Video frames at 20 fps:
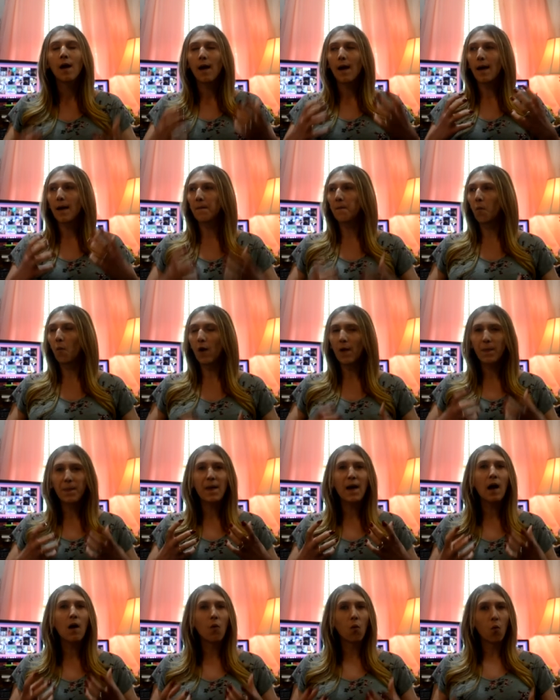And what
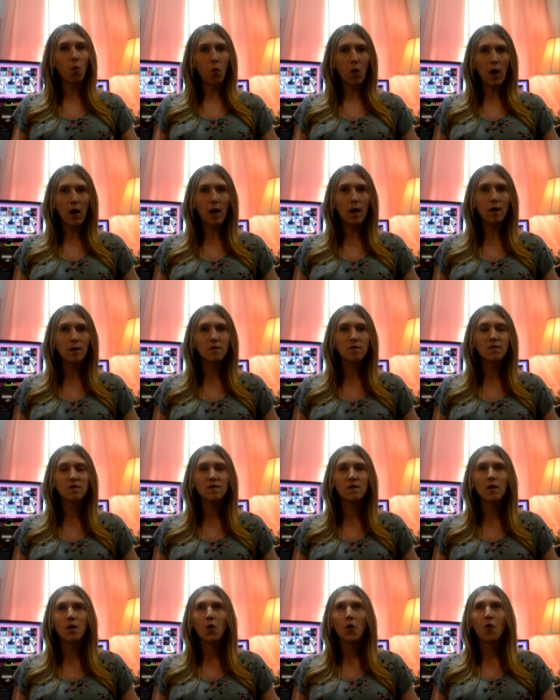that was,
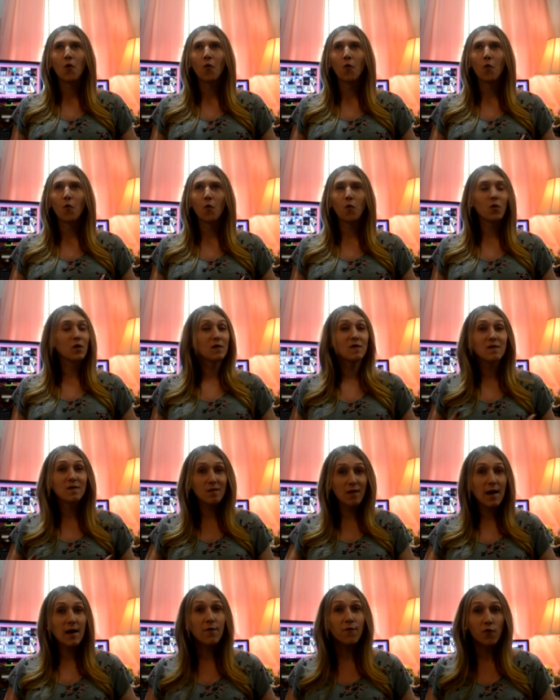was
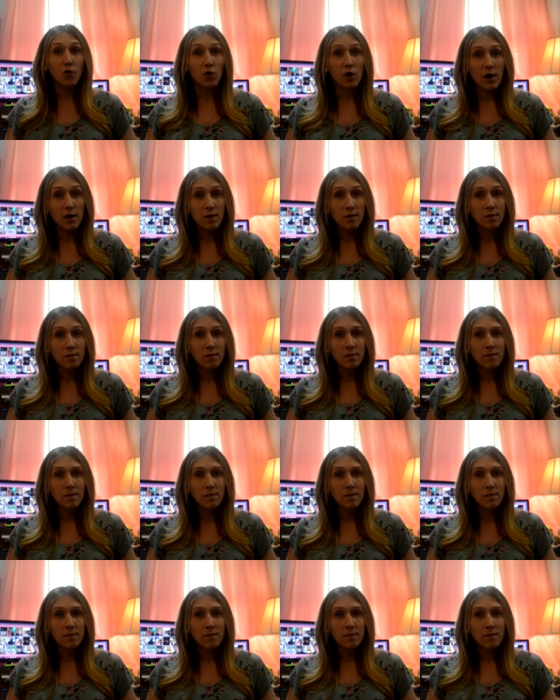slavery.